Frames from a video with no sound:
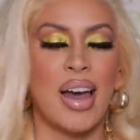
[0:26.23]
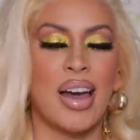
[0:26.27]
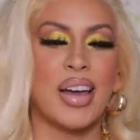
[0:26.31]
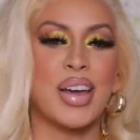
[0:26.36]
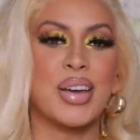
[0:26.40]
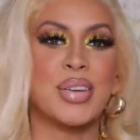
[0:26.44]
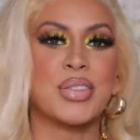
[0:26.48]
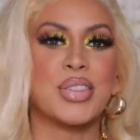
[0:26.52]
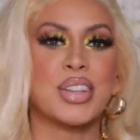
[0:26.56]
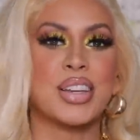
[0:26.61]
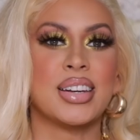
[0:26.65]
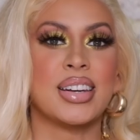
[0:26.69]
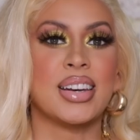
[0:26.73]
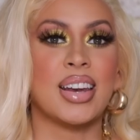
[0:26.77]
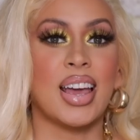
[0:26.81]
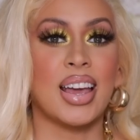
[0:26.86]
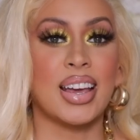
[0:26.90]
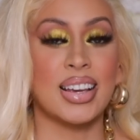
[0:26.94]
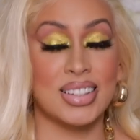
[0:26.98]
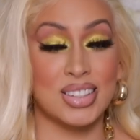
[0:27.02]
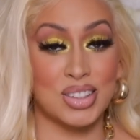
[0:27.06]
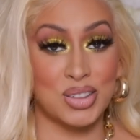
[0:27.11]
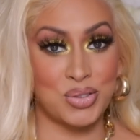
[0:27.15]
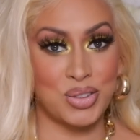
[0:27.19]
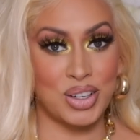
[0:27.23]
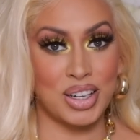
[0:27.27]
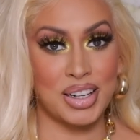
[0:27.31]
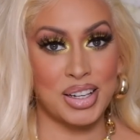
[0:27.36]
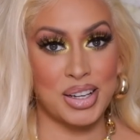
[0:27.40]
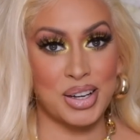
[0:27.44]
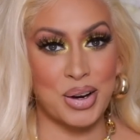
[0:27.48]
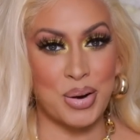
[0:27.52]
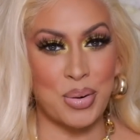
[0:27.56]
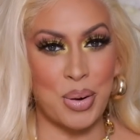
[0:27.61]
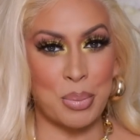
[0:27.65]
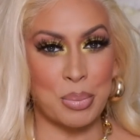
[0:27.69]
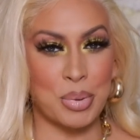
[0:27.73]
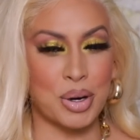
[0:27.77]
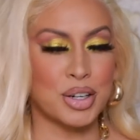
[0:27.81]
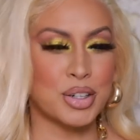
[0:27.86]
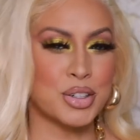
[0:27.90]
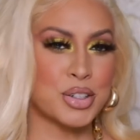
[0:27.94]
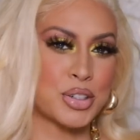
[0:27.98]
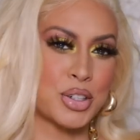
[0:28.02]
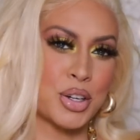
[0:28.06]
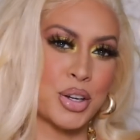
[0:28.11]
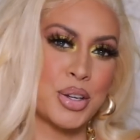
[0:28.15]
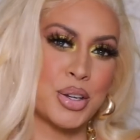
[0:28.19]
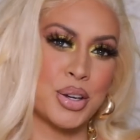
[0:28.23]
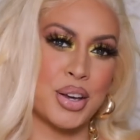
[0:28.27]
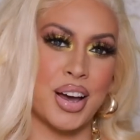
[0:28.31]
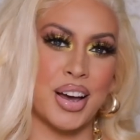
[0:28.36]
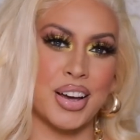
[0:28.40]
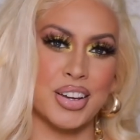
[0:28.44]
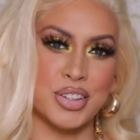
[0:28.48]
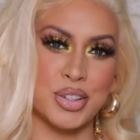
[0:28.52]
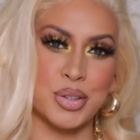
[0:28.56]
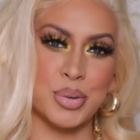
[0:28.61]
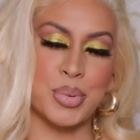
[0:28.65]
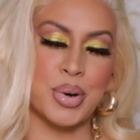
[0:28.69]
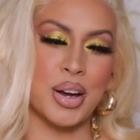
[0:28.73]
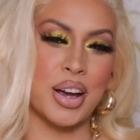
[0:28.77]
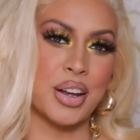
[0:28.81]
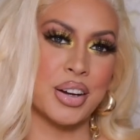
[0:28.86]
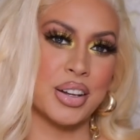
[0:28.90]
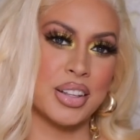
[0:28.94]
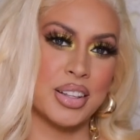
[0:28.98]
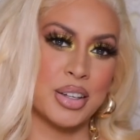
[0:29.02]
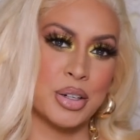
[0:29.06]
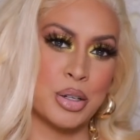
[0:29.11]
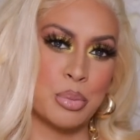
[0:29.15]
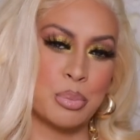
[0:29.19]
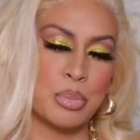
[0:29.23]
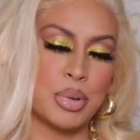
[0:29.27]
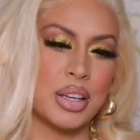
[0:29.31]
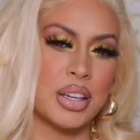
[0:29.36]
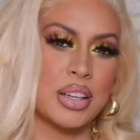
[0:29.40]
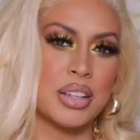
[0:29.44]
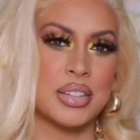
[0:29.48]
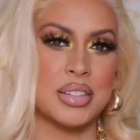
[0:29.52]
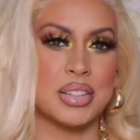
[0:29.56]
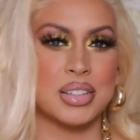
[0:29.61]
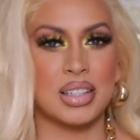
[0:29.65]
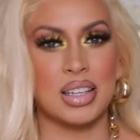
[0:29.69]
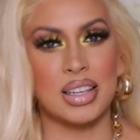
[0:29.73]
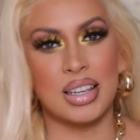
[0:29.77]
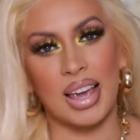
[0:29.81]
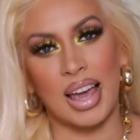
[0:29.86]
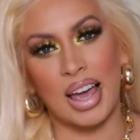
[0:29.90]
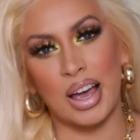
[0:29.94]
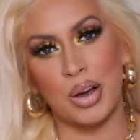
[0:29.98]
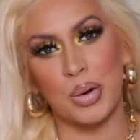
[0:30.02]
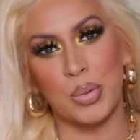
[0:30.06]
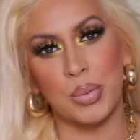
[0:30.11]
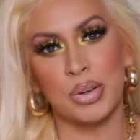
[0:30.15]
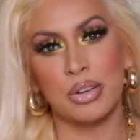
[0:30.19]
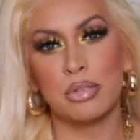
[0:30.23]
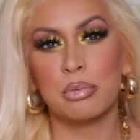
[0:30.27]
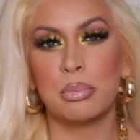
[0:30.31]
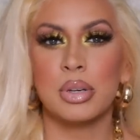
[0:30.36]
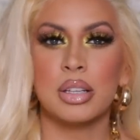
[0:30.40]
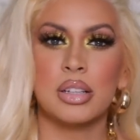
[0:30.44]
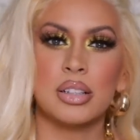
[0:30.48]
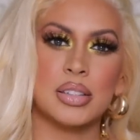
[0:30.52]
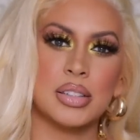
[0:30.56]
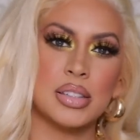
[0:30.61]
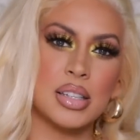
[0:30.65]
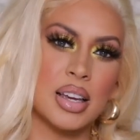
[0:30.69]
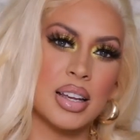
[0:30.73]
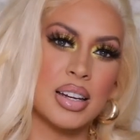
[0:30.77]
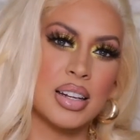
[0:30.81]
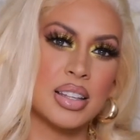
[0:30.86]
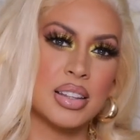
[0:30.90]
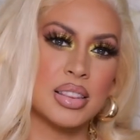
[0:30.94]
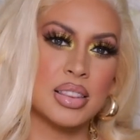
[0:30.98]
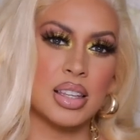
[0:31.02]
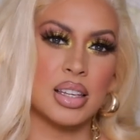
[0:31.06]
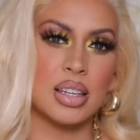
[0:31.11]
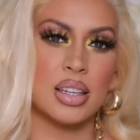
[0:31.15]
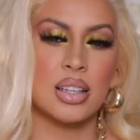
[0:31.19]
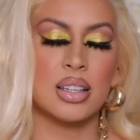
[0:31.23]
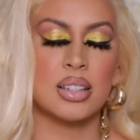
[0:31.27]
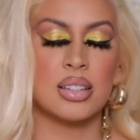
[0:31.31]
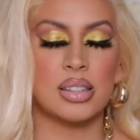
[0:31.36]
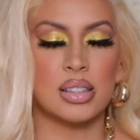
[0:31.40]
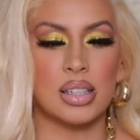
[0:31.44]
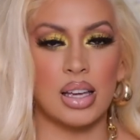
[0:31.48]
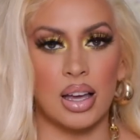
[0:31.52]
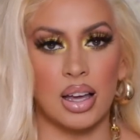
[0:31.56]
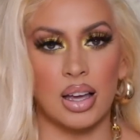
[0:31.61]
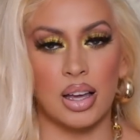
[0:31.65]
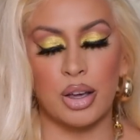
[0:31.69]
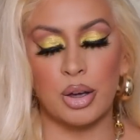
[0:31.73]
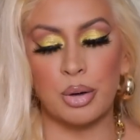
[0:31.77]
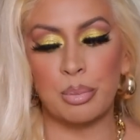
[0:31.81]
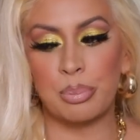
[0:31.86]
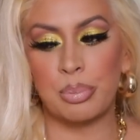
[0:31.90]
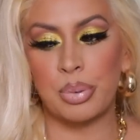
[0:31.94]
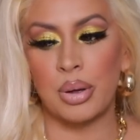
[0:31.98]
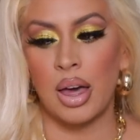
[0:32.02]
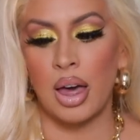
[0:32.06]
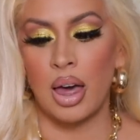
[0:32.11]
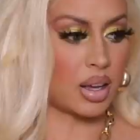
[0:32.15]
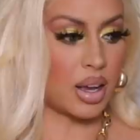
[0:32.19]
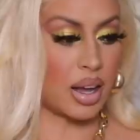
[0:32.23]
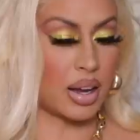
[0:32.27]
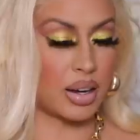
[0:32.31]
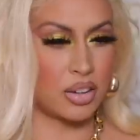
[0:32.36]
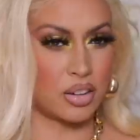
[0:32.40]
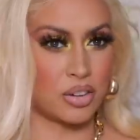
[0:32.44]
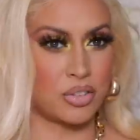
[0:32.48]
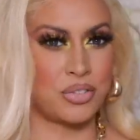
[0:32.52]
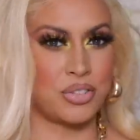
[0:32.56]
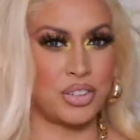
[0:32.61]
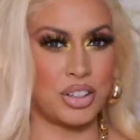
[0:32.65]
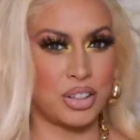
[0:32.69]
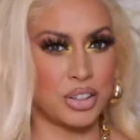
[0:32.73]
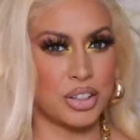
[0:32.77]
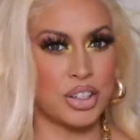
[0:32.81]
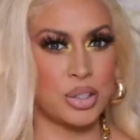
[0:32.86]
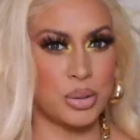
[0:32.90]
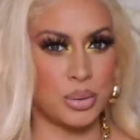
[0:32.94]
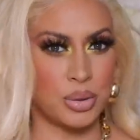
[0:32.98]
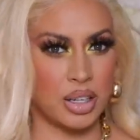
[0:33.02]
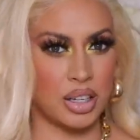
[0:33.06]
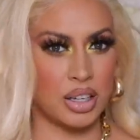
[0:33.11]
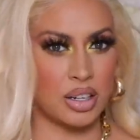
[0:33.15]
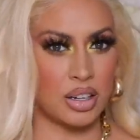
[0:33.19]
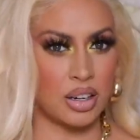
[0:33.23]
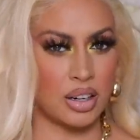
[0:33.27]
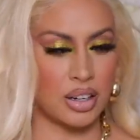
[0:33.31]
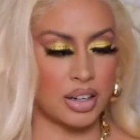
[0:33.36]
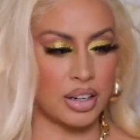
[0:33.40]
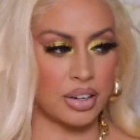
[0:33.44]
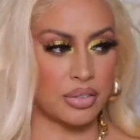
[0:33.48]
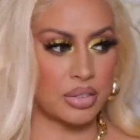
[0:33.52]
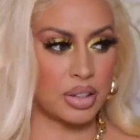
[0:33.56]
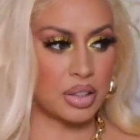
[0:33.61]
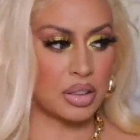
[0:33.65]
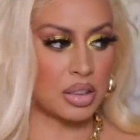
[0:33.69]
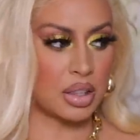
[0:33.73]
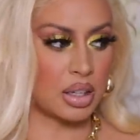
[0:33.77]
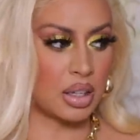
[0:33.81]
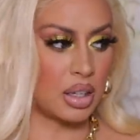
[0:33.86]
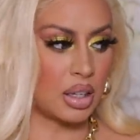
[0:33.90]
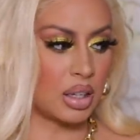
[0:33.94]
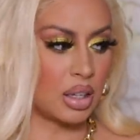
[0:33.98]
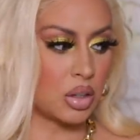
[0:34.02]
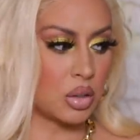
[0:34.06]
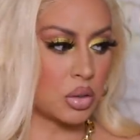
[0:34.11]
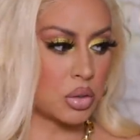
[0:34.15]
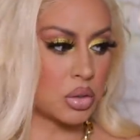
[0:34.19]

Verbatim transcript: In the next video, I'm gonna show you guys around a little bit, see how we've been setting things up, kind of fill you in on everything.